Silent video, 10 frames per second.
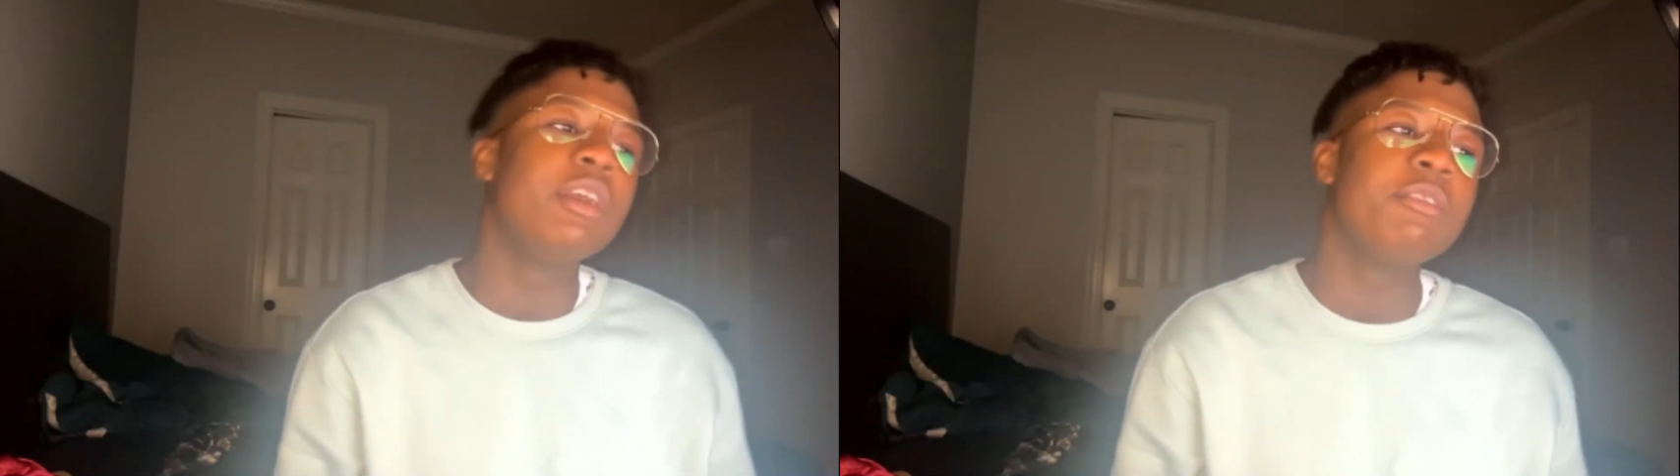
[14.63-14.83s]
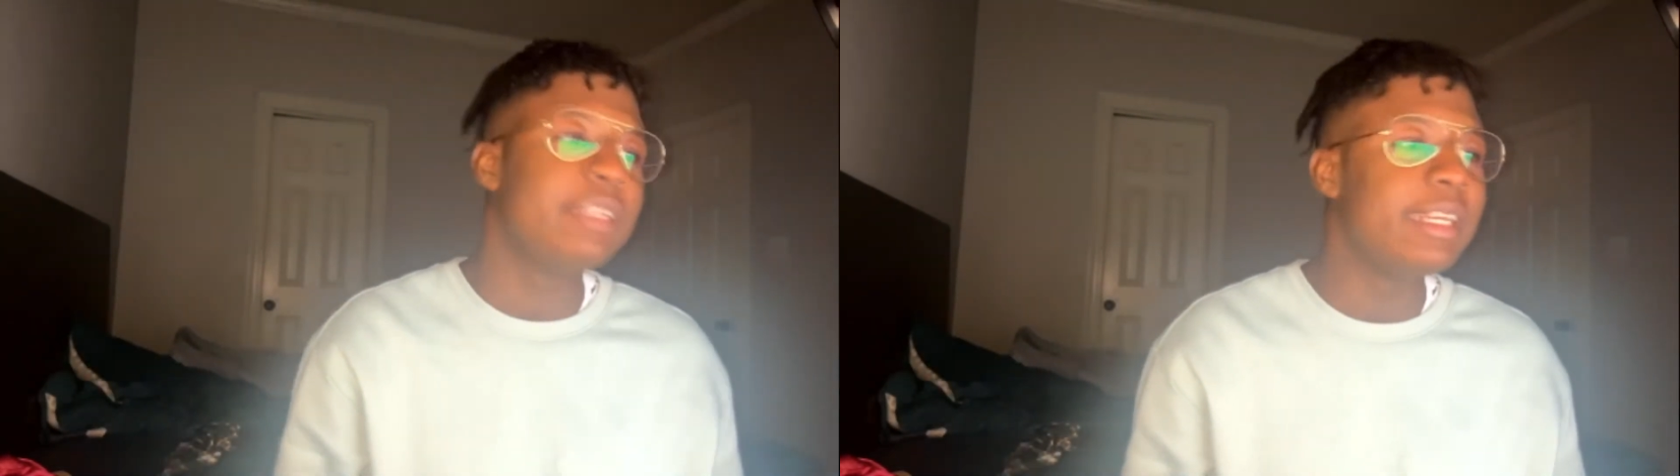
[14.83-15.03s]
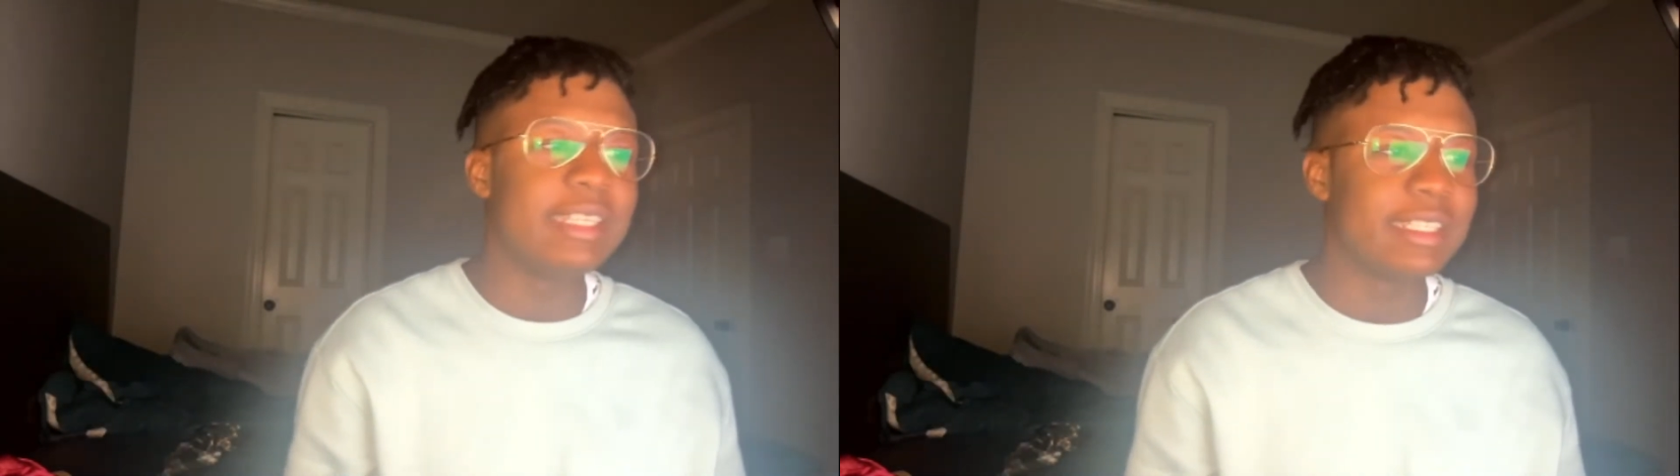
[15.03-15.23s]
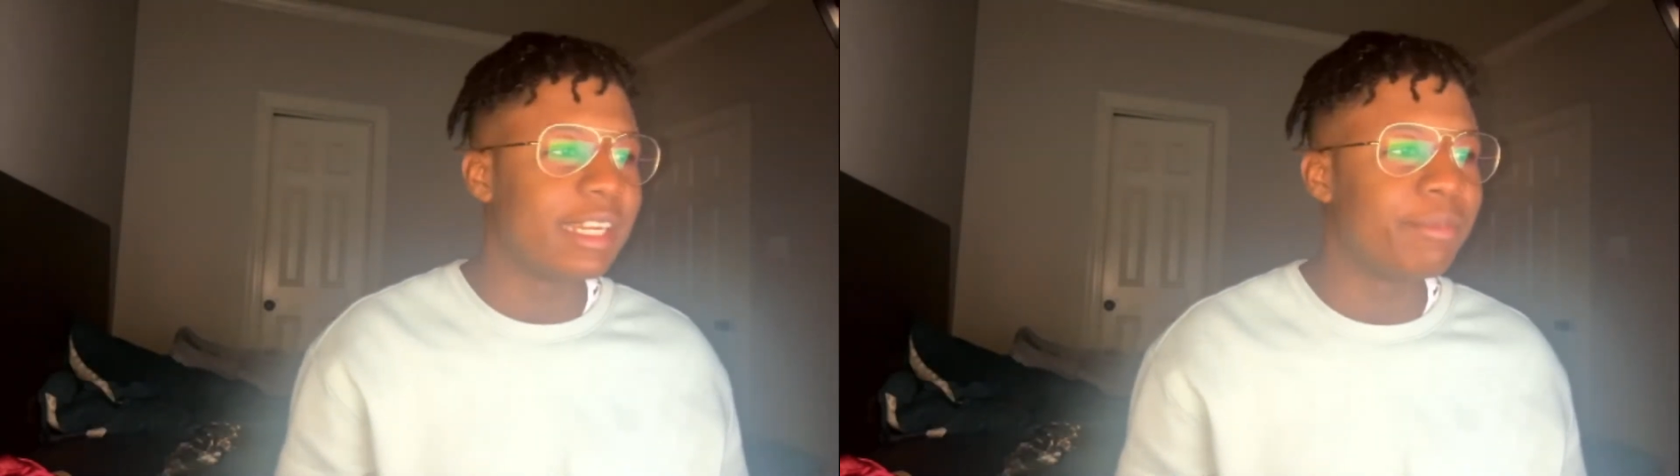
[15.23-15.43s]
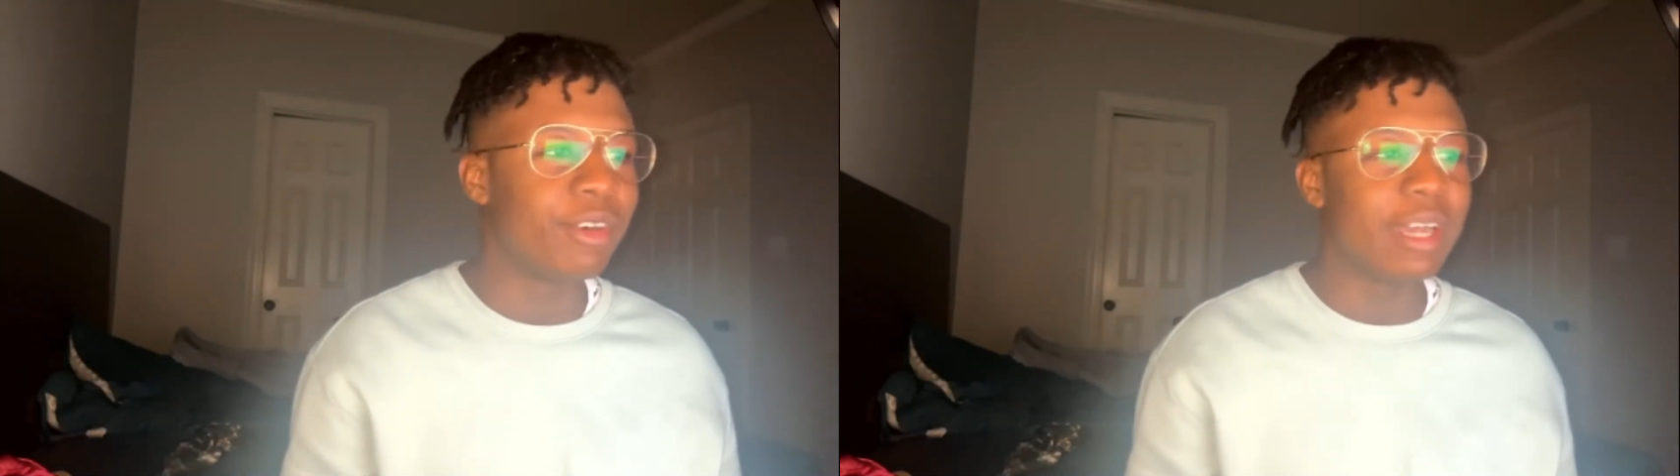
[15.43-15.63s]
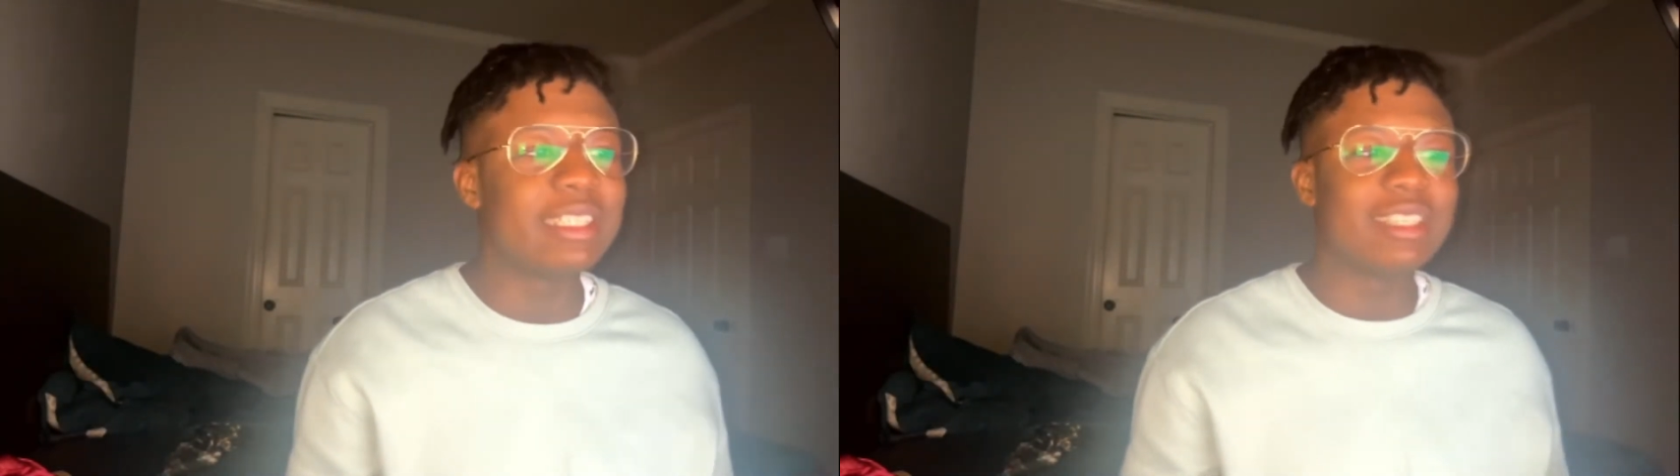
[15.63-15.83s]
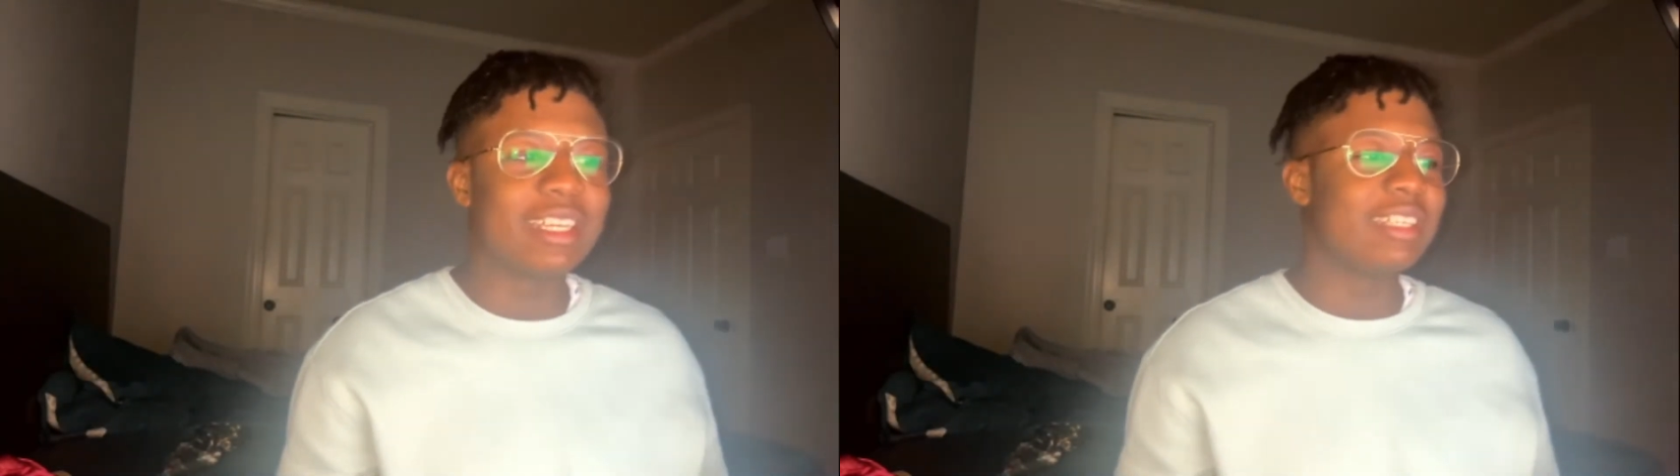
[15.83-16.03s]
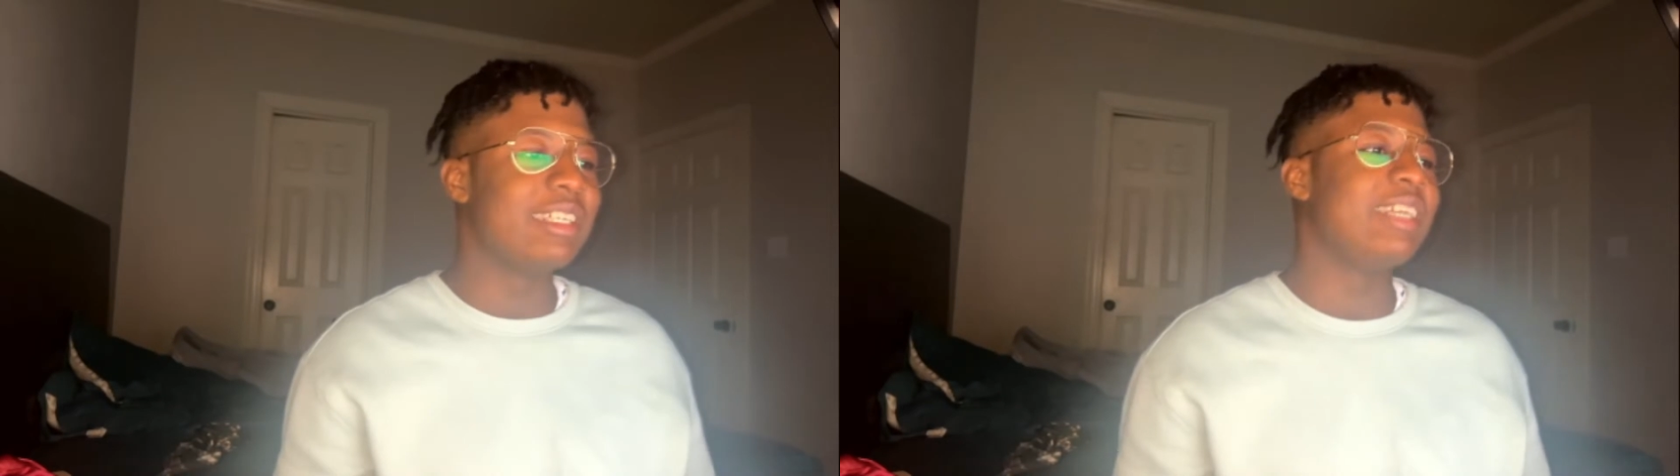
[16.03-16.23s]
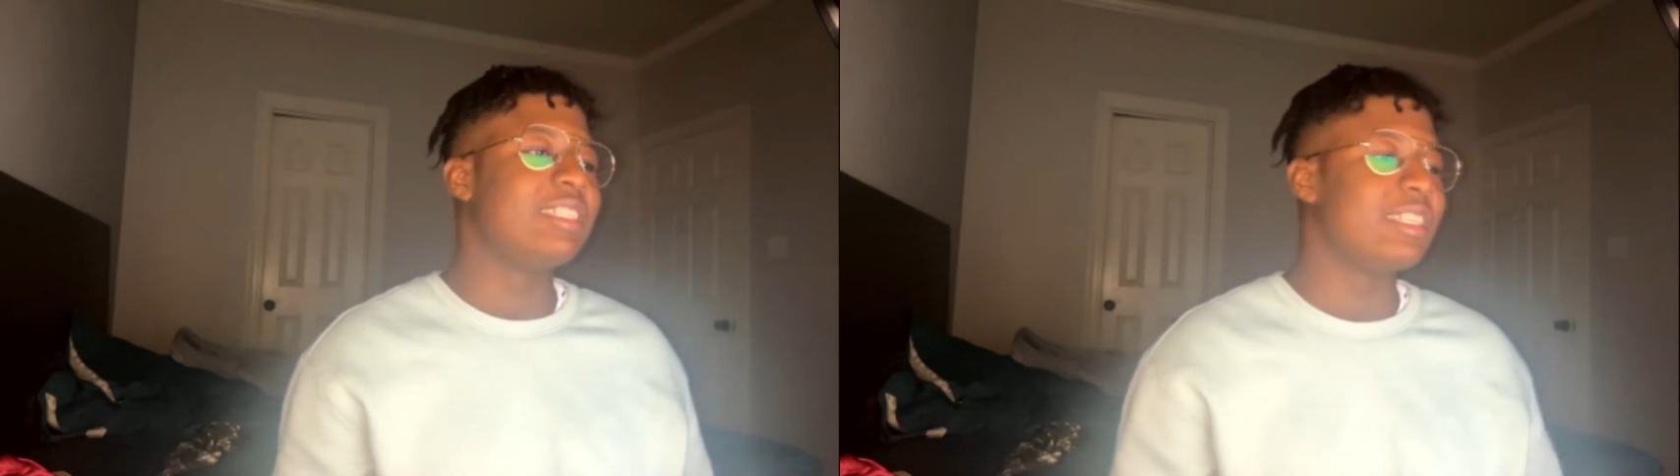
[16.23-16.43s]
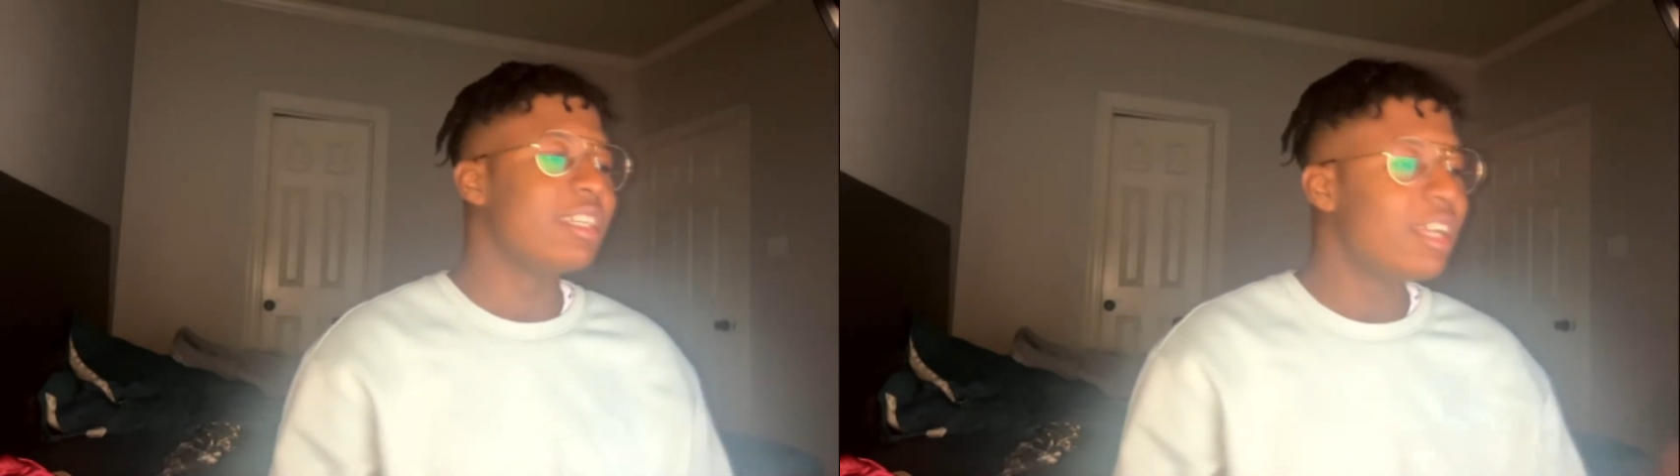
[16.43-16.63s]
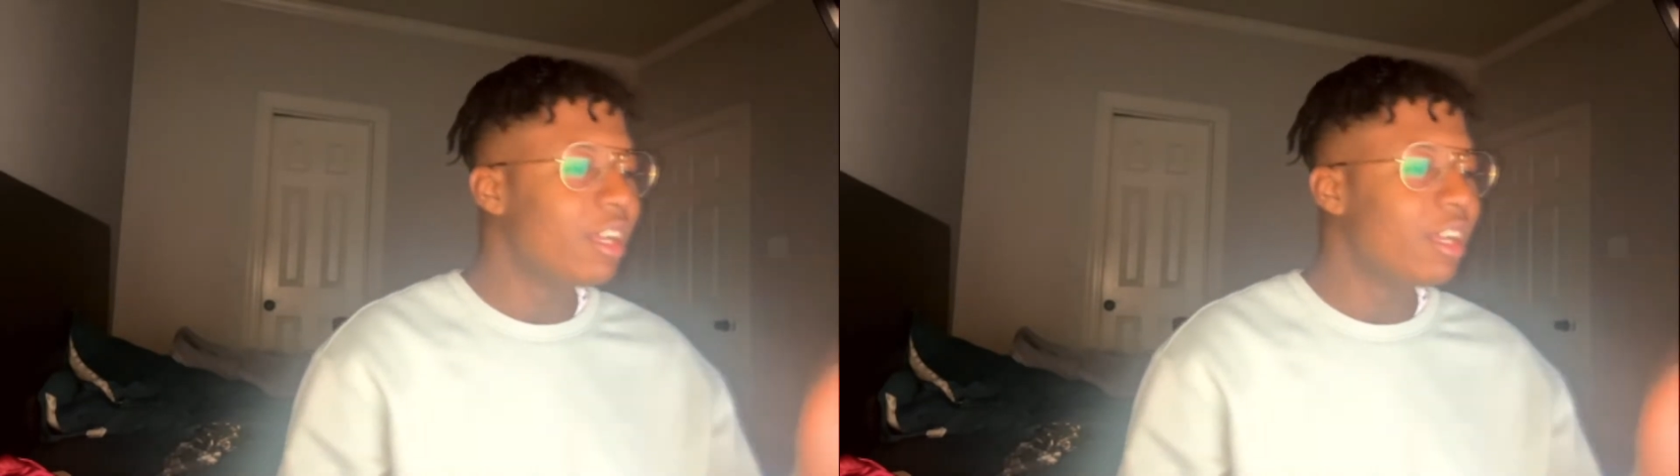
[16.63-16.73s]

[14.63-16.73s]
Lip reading: don't need this anymore as Laker Nation.